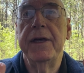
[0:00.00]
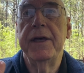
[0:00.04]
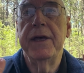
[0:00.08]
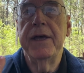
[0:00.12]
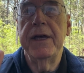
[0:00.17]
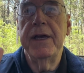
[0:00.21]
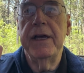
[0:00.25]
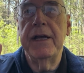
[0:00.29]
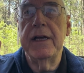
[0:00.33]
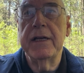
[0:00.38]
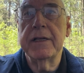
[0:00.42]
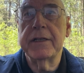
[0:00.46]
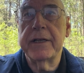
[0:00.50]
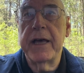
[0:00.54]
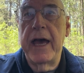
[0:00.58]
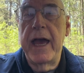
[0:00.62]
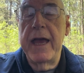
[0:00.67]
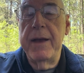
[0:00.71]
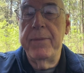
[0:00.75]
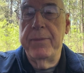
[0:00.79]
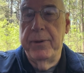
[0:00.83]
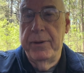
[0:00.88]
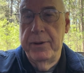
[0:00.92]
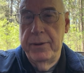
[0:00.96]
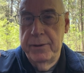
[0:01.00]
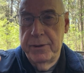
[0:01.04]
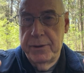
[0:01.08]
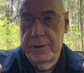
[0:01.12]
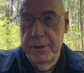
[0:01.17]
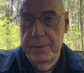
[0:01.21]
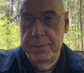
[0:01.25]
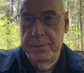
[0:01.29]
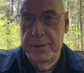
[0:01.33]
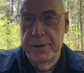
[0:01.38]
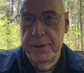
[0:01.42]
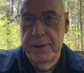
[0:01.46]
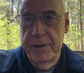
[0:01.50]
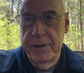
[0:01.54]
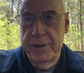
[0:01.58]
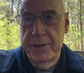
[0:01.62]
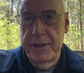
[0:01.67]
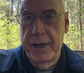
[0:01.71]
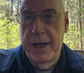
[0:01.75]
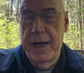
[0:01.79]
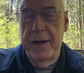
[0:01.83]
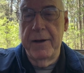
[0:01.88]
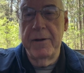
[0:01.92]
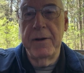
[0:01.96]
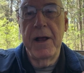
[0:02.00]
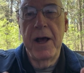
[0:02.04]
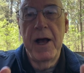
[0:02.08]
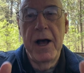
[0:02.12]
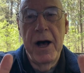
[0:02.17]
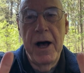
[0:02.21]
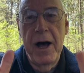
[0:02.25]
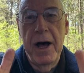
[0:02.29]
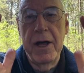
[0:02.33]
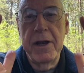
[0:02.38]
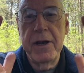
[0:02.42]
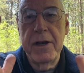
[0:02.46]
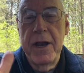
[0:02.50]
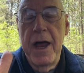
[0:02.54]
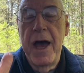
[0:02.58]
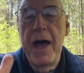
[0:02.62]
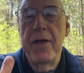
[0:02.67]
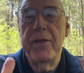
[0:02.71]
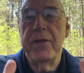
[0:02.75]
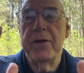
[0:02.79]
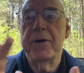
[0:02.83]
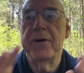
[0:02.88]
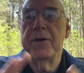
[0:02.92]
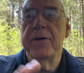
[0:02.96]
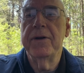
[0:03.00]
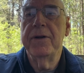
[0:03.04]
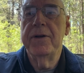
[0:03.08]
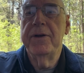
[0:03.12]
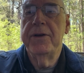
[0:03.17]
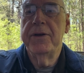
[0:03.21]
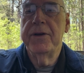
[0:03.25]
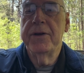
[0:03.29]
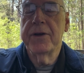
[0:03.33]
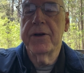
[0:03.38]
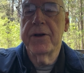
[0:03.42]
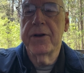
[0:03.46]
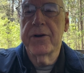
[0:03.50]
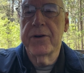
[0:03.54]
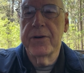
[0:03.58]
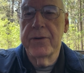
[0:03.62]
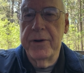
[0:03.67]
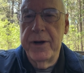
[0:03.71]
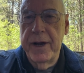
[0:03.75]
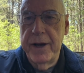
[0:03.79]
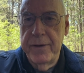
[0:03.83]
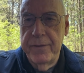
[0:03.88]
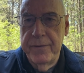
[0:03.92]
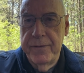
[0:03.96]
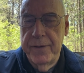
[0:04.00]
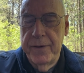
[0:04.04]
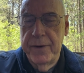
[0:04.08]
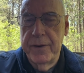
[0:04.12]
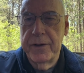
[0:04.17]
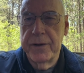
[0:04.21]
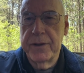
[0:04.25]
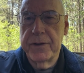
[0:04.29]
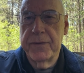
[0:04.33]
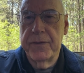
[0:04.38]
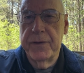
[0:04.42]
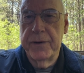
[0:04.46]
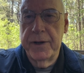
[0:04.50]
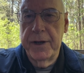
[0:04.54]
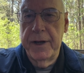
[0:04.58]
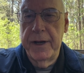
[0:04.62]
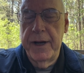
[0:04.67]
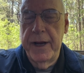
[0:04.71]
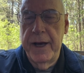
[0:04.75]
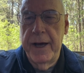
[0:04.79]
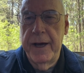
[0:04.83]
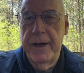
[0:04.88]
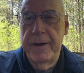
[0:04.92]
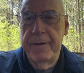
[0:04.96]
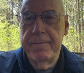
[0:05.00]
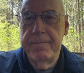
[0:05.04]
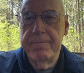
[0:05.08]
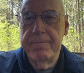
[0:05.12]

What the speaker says: He's able to put us down. Another great verse for today.